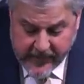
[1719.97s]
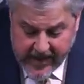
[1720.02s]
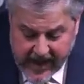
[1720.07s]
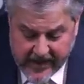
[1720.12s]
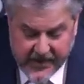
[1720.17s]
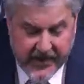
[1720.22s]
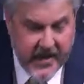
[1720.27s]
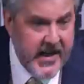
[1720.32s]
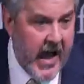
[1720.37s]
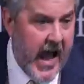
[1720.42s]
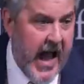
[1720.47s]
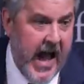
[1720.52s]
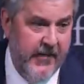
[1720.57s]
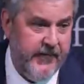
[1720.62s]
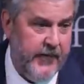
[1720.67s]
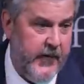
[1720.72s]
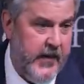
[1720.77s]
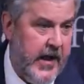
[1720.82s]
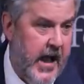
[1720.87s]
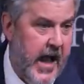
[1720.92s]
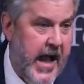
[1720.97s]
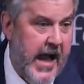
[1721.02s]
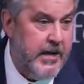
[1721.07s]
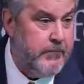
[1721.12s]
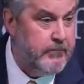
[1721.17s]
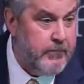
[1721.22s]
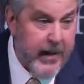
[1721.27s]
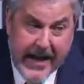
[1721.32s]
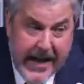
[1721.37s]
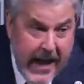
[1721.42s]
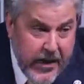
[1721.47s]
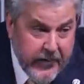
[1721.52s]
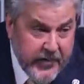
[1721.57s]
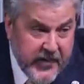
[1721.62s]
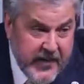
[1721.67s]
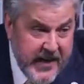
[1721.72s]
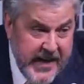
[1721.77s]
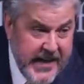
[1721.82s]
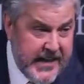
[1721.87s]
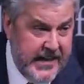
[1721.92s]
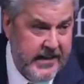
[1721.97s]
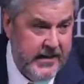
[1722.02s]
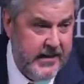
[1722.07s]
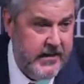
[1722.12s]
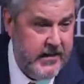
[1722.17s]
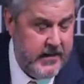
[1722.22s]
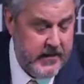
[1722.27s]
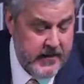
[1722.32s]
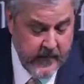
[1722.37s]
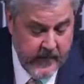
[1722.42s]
nothing to offer God but our sin.